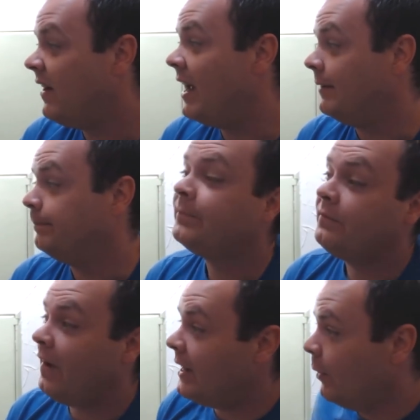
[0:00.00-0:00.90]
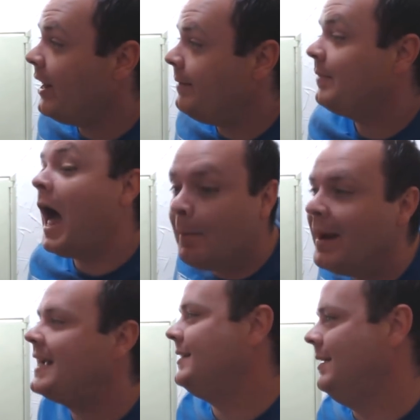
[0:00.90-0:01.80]
Fine. Fine, you want it? I'll
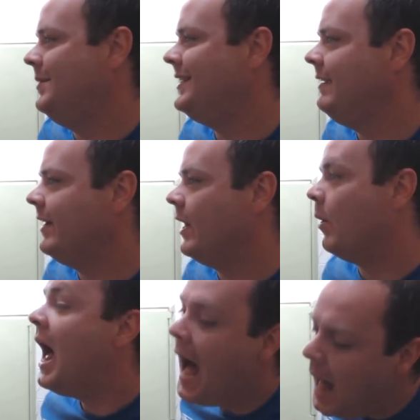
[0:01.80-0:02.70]
make a TBC video.